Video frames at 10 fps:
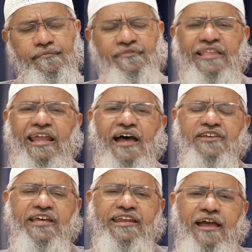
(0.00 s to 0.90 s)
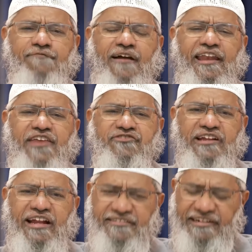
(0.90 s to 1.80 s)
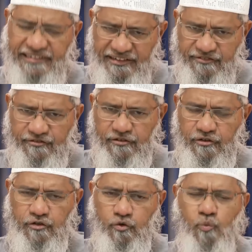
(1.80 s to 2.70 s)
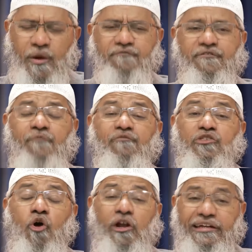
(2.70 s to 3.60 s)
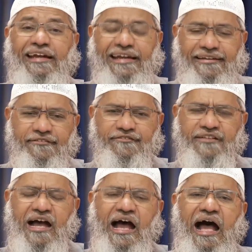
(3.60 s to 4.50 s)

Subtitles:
there are Sharia financial consultants who have come with alternatives.